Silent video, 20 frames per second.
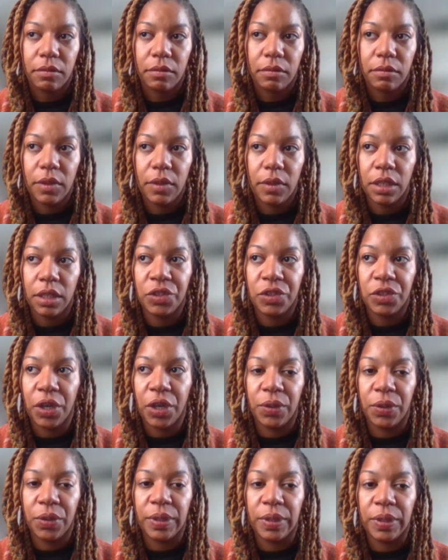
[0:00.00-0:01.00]
So
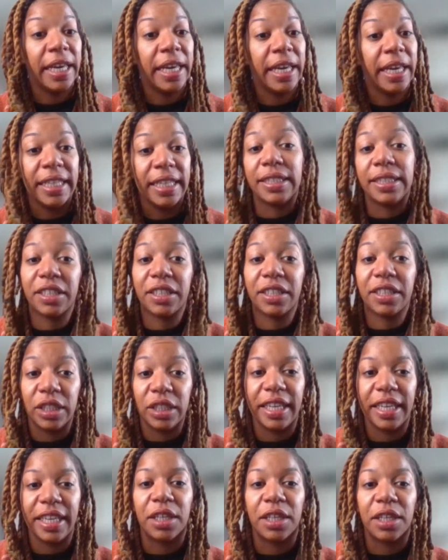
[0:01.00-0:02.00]
yeah, it's actually like
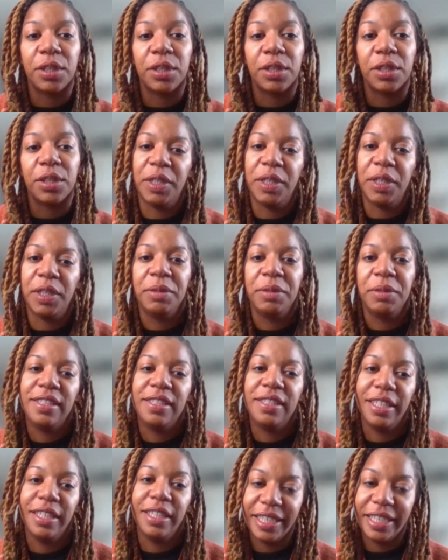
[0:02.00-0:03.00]
a little bit
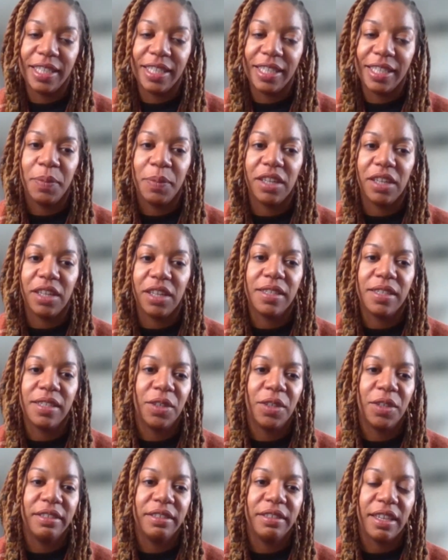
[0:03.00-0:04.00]
mysterious, but also there's
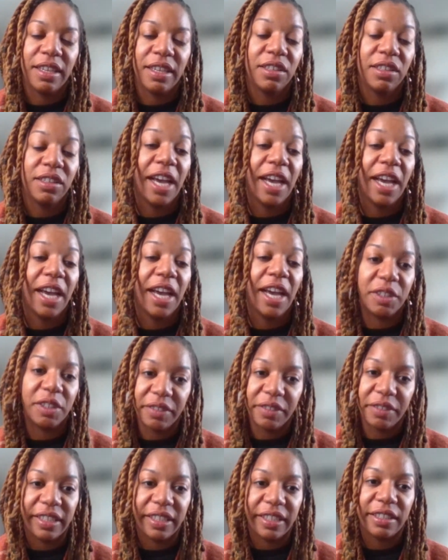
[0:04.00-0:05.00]
like a lot of different
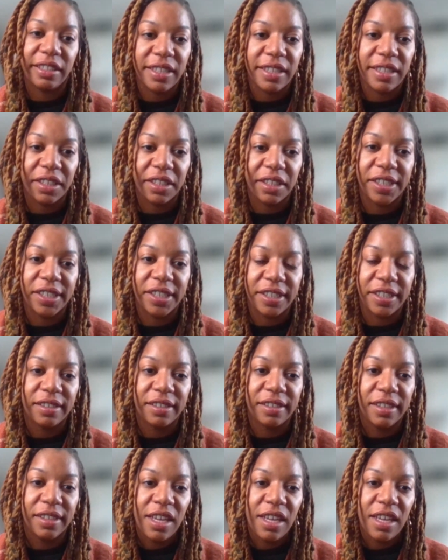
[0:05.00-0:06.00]
things that could
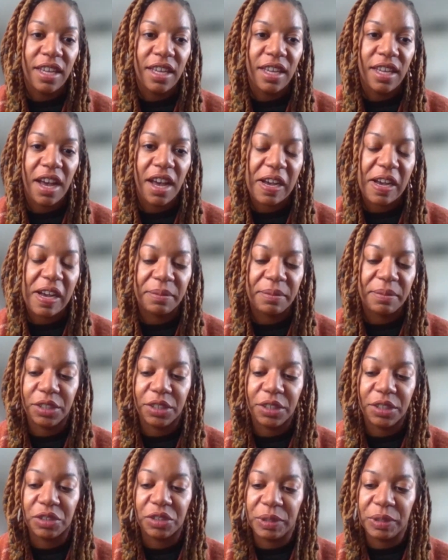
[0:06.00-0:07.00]

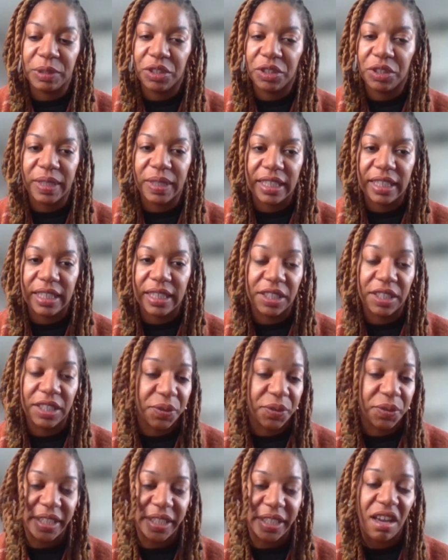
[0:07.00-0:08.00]
contribute to it. And it's
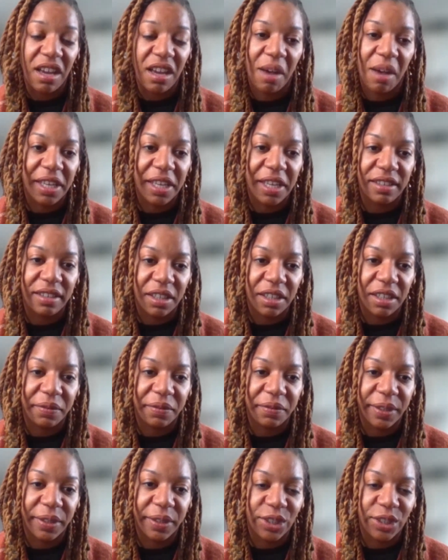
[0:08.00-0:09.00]
really common,
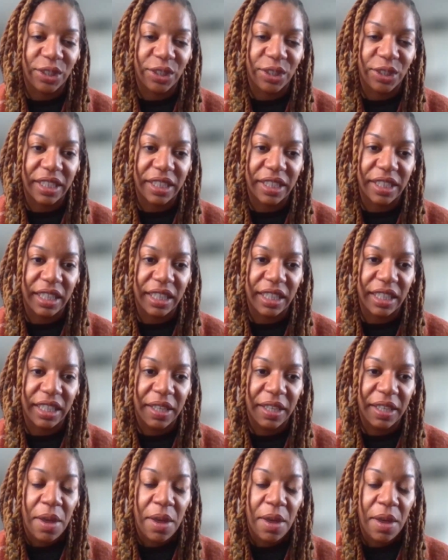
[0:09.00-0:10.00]
unfortunately.
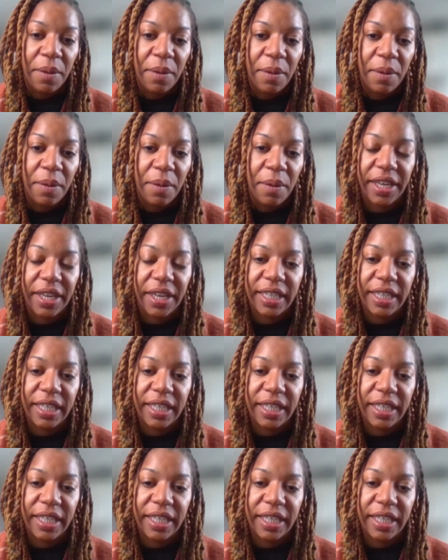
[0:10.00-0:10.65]
But